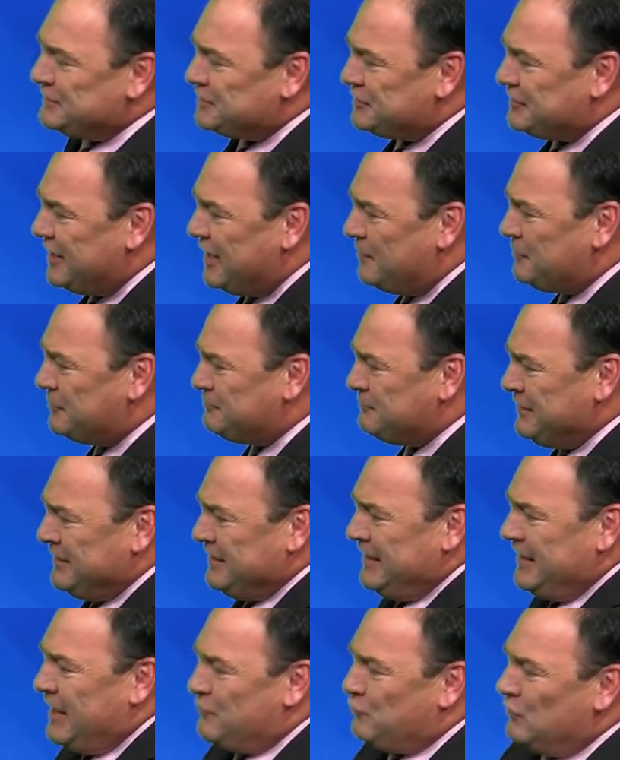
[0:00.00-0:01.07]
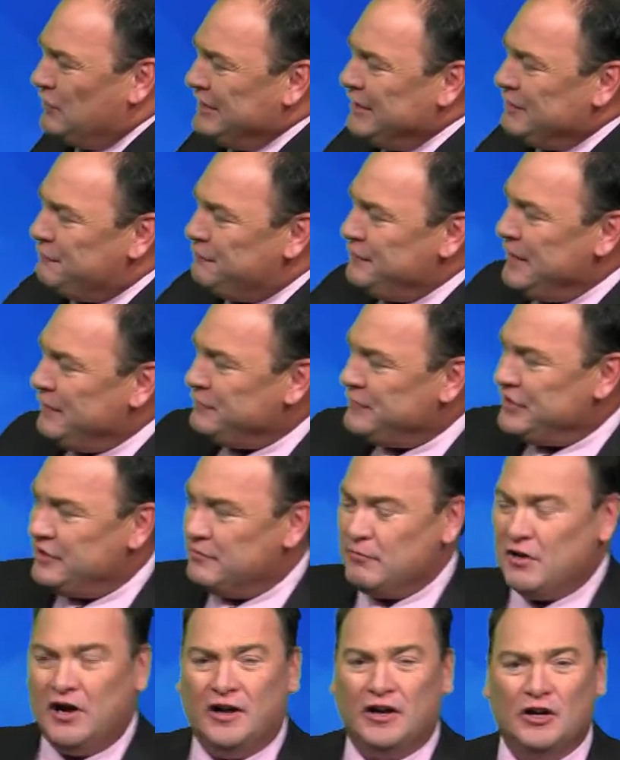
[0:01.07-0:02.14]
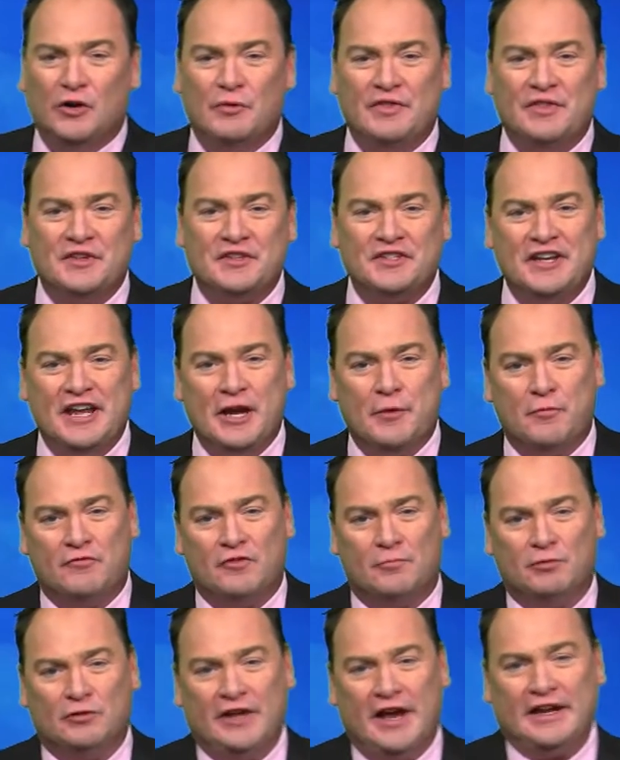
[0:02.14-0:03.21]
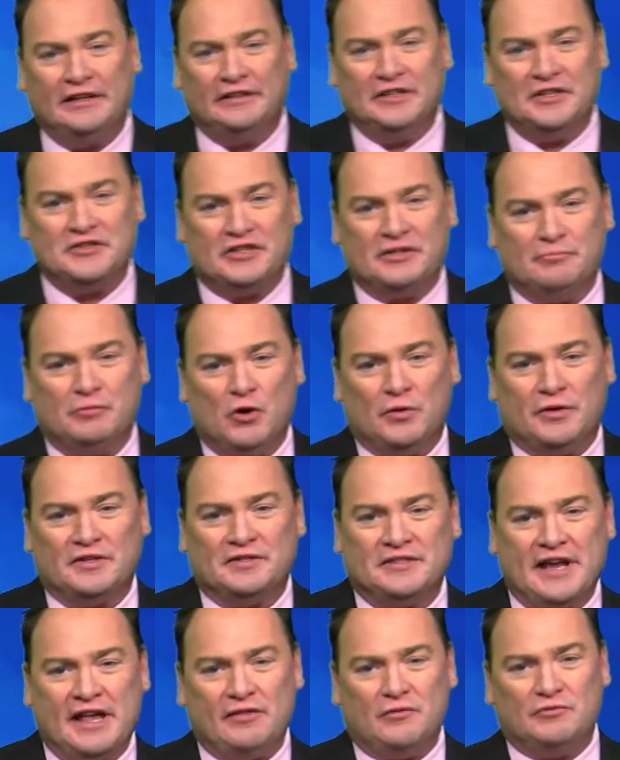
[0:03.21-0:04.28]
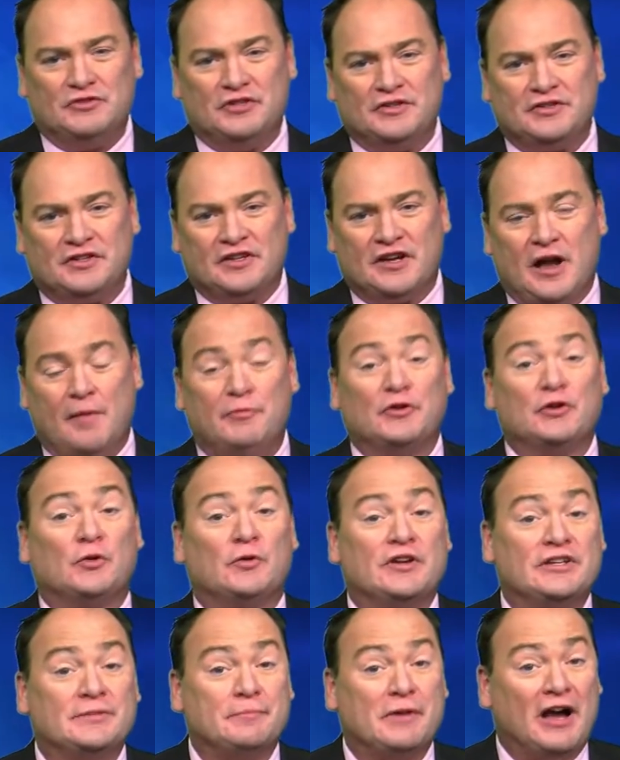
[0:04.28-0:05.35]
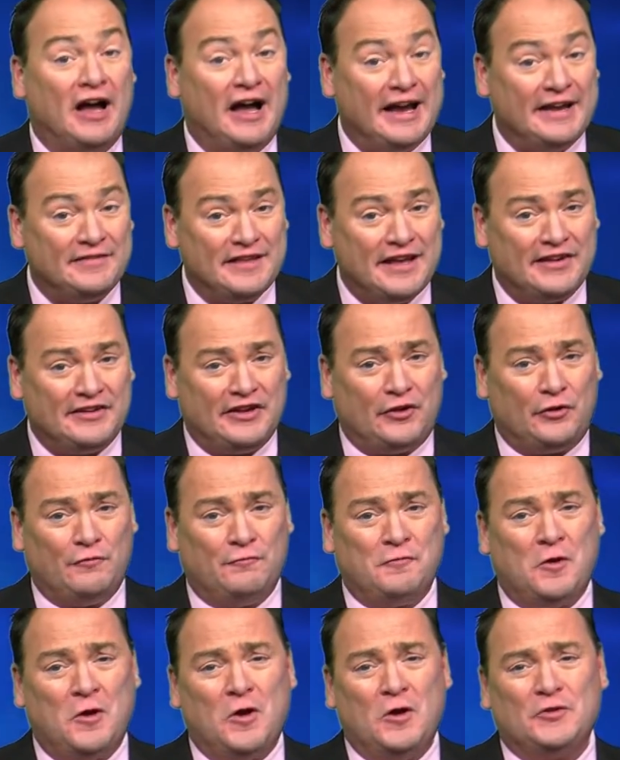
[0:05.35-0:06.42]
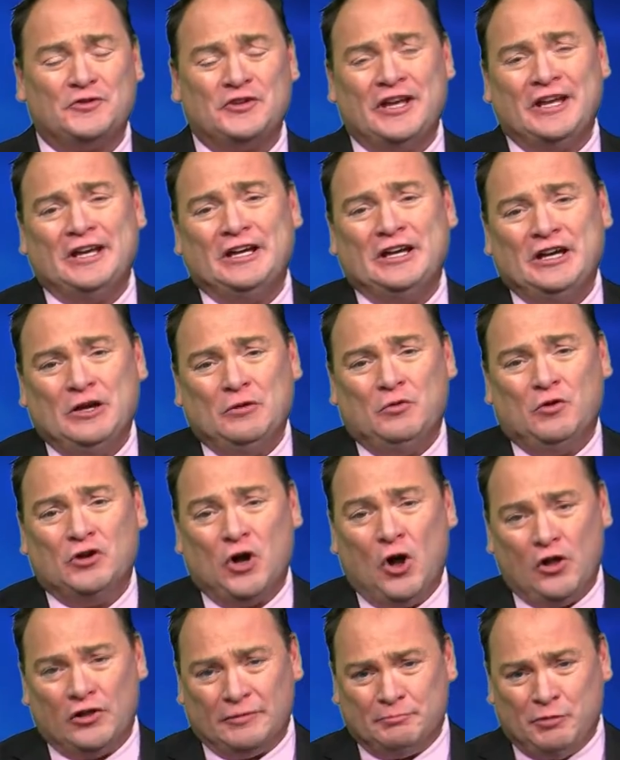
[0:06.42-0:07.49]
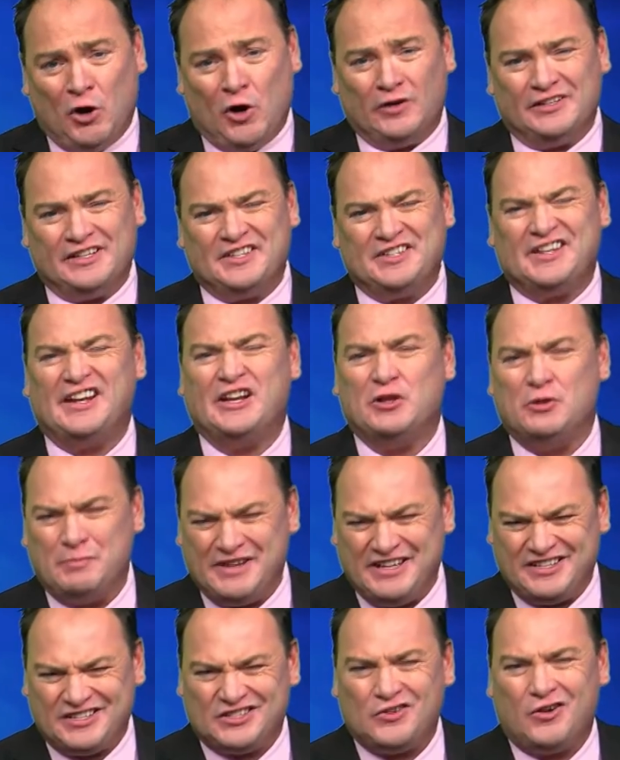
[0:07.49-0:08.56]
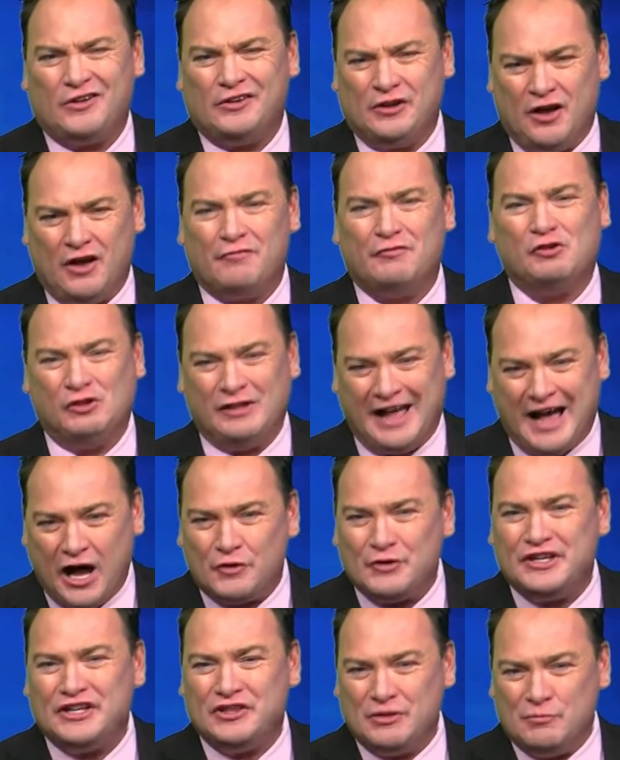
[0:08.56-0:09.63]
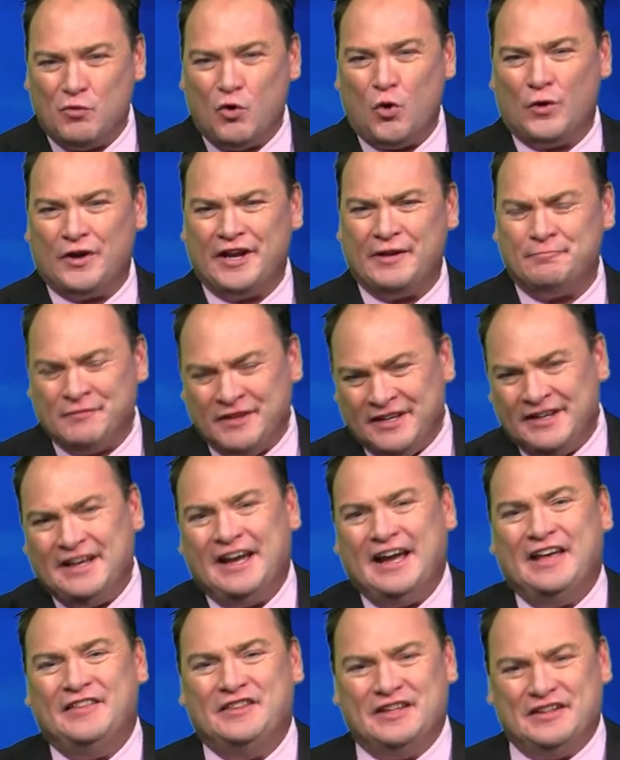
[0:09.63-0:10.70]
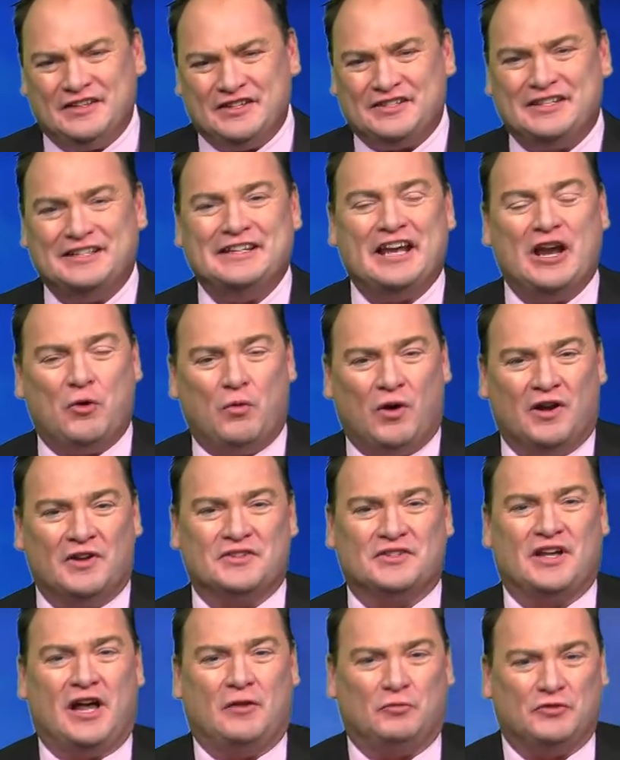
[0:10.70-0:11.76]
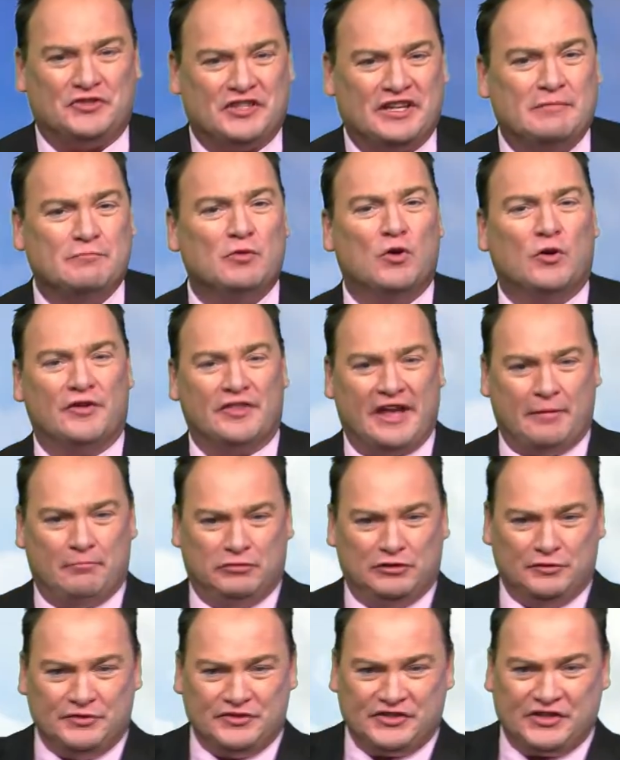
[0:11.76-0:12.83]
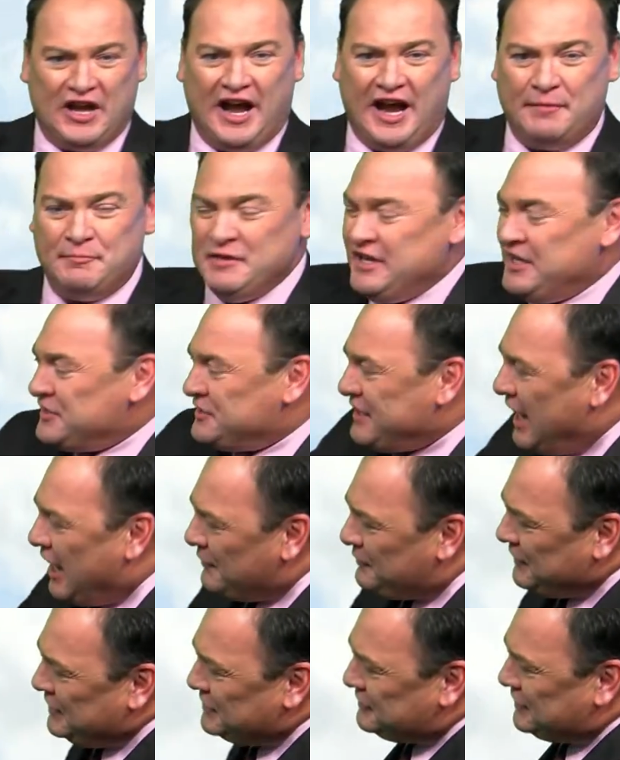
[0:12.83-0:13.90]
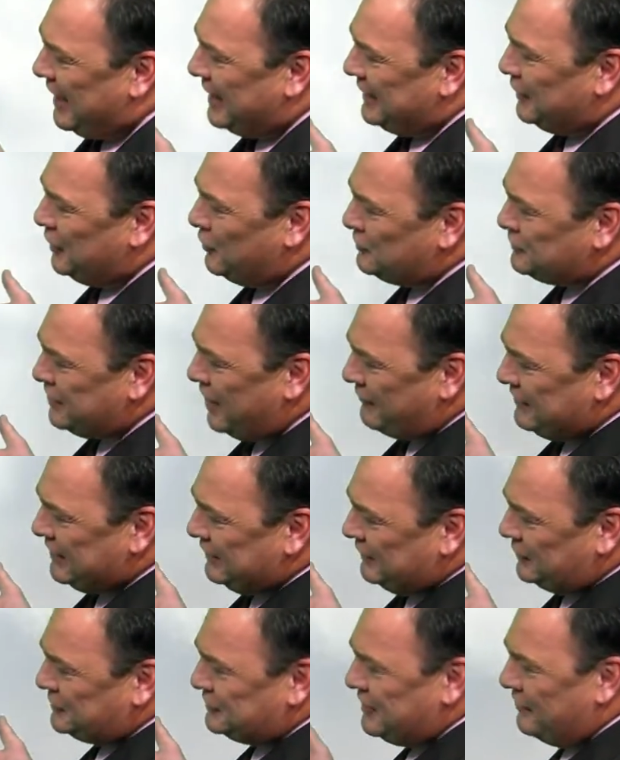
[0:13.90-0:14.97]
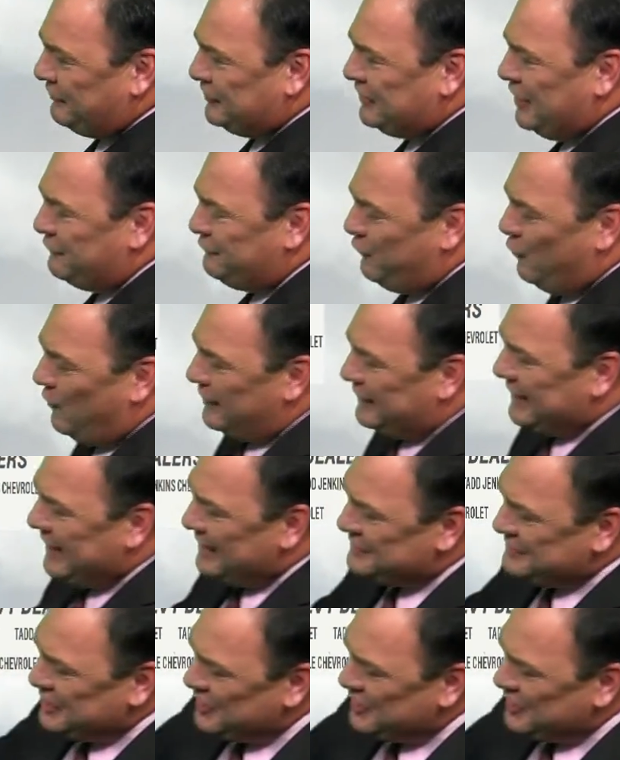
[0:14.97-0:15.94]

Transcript: in Salmon, and we'll hit 50 tomorrow in the Snake River Plain, at least in Pocatello, just a couple degrees behind that in Idaho Falls. We'll call it partly sunny. It'll be starting off cloudy in the morning and then as the day wears on, we'll see more of that blue sky. Southeast Idaho Chevy dealer seven day forecast.